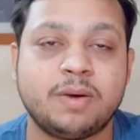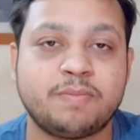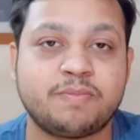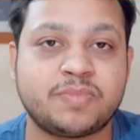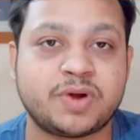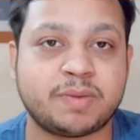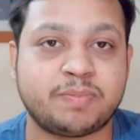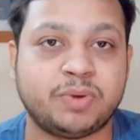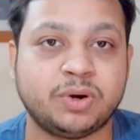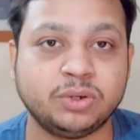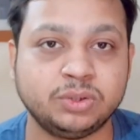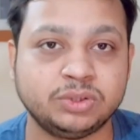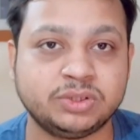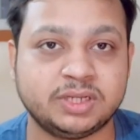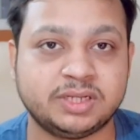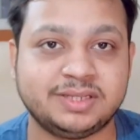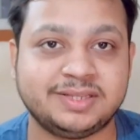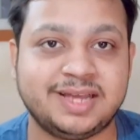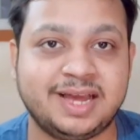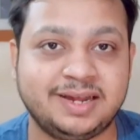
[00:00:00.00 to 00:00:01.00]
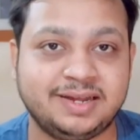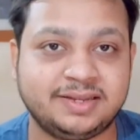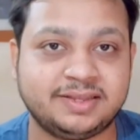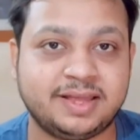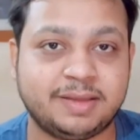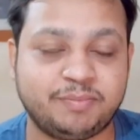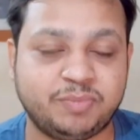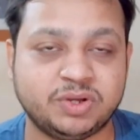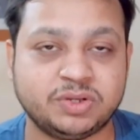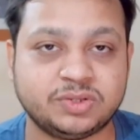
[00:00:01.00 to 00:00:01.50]
proposal that
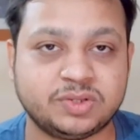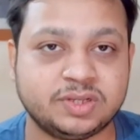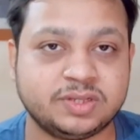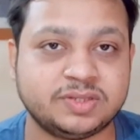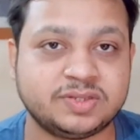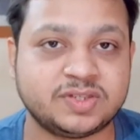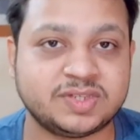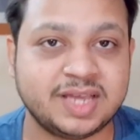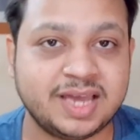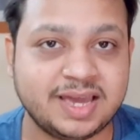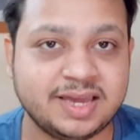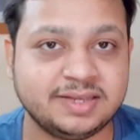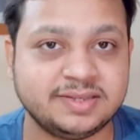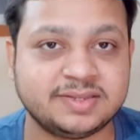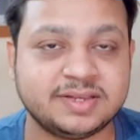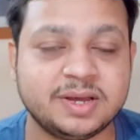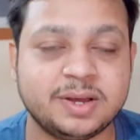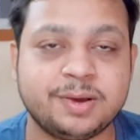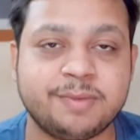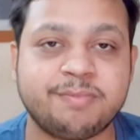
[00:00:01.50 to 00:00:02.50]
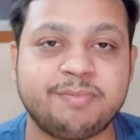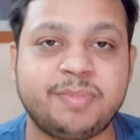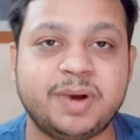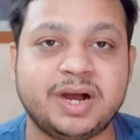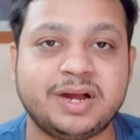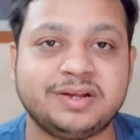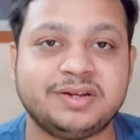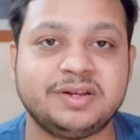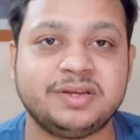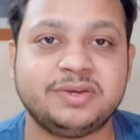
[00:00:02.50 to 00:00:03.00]
that person says,
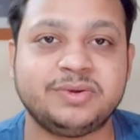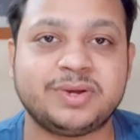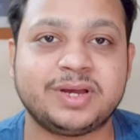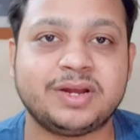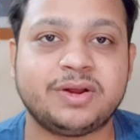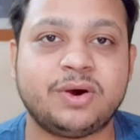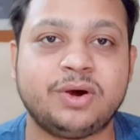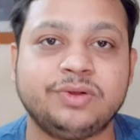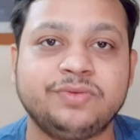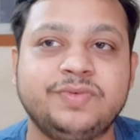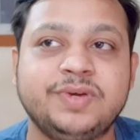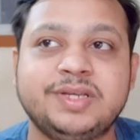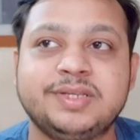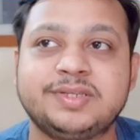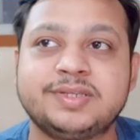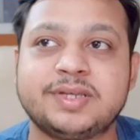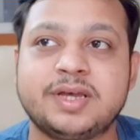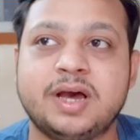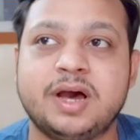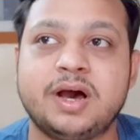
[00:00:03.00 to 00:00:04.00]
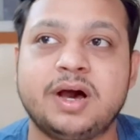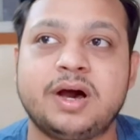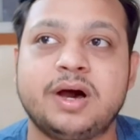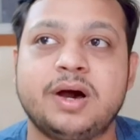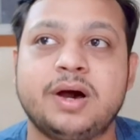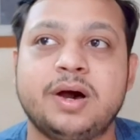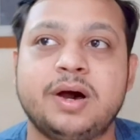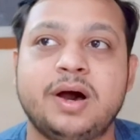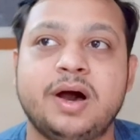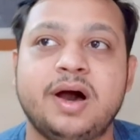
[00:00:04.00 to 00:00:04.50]
but you can always
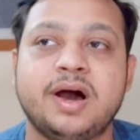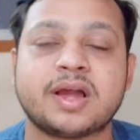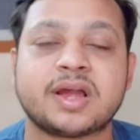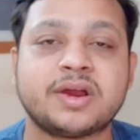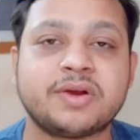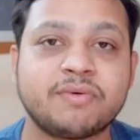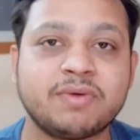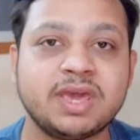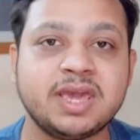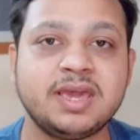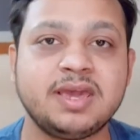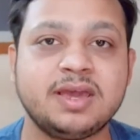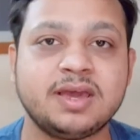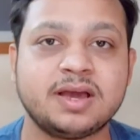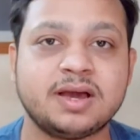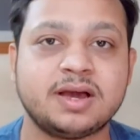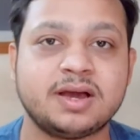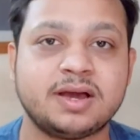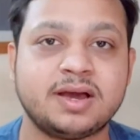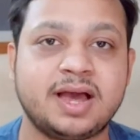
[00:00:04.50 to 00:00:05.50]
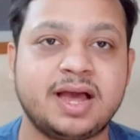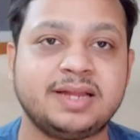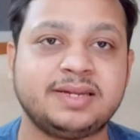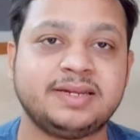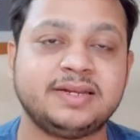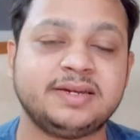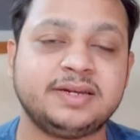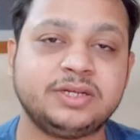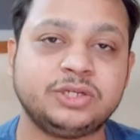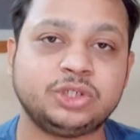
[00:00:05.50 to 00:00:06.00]
agree at
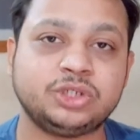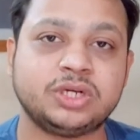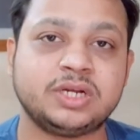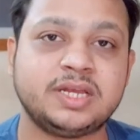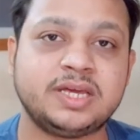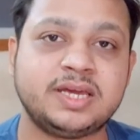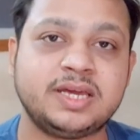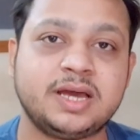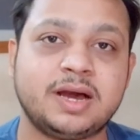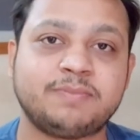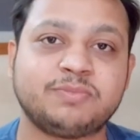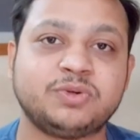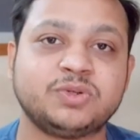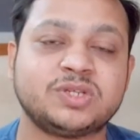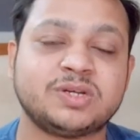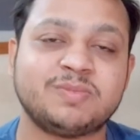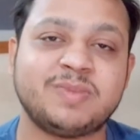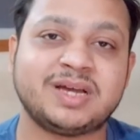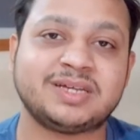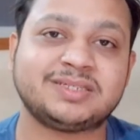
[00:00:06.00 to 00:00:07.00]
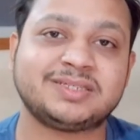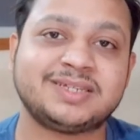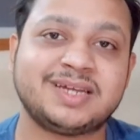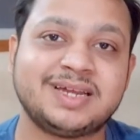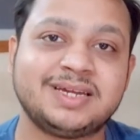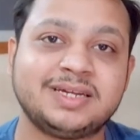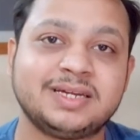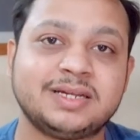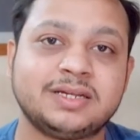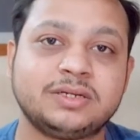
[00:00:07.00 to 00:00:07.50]
initially up to some
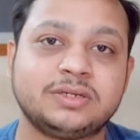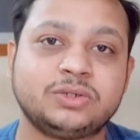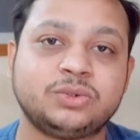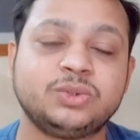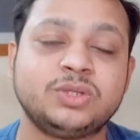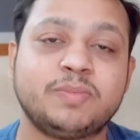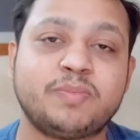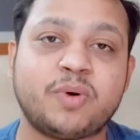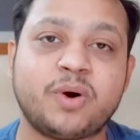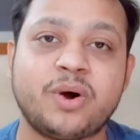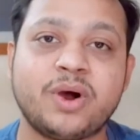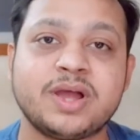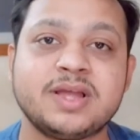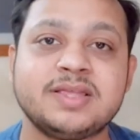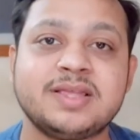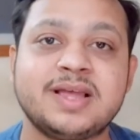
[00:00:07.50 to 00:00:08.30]
extent, to the point